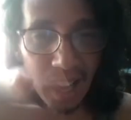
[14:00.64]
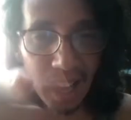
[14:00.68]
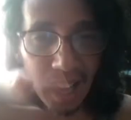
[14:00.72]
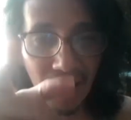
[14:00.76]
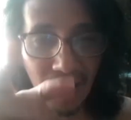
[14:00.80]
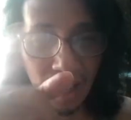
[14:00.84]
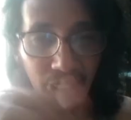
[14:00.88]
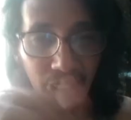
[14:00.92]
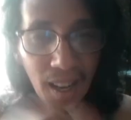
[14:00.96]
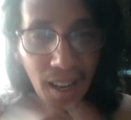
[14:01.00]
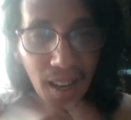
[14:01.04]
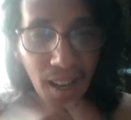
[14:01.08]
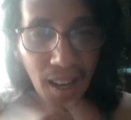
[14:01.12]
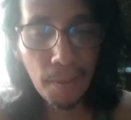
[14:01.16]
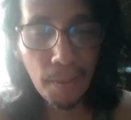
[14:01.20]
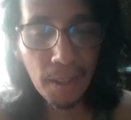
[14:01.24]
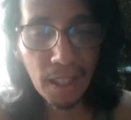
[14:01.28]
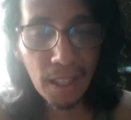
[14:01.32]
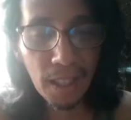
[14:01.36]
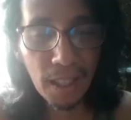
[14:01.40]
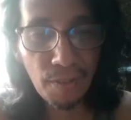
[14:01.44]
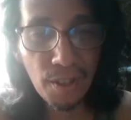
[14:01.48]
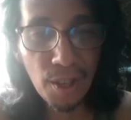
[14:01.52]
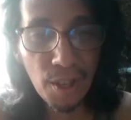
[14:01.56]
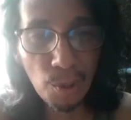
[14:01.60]
uh, I'll be
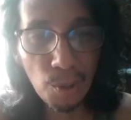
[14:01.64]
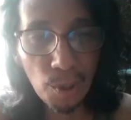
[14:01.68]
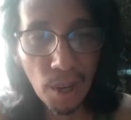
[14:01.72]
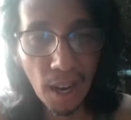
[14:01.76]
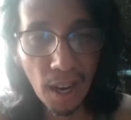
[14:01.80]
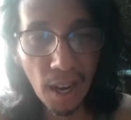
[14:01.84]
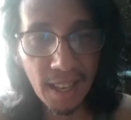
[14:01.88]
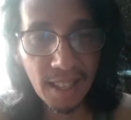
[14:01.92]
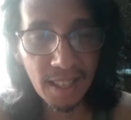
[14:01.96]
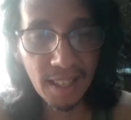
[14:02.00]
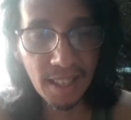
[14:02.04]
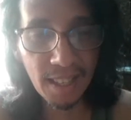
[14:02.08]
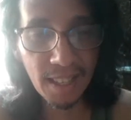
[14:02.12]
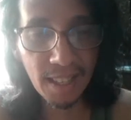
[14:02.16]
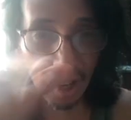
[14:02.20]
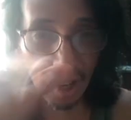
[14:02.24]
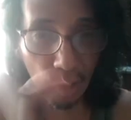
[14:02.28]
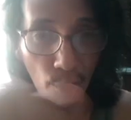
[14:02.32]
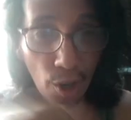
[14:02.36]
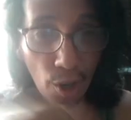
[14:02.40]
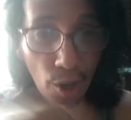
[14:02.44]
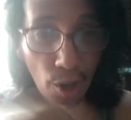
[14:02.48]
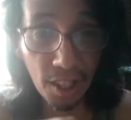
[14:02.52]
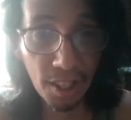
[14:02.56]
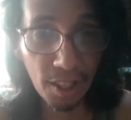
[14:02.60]
giving you guys
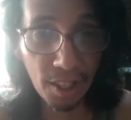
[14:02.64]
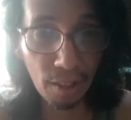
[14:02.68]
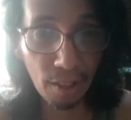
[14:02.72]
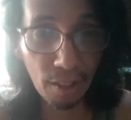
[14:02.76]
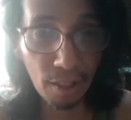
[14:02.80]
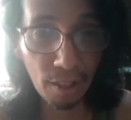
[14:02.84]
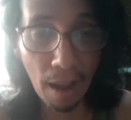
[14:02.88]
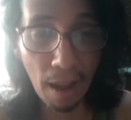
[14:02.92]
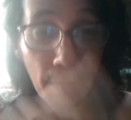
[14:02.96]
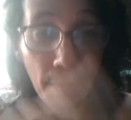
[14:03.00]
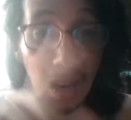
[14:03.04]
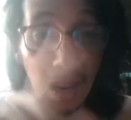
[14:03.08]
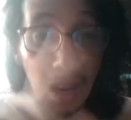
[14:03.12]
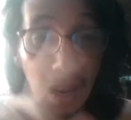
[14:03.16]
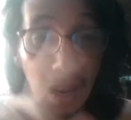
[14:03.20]
here on Instagram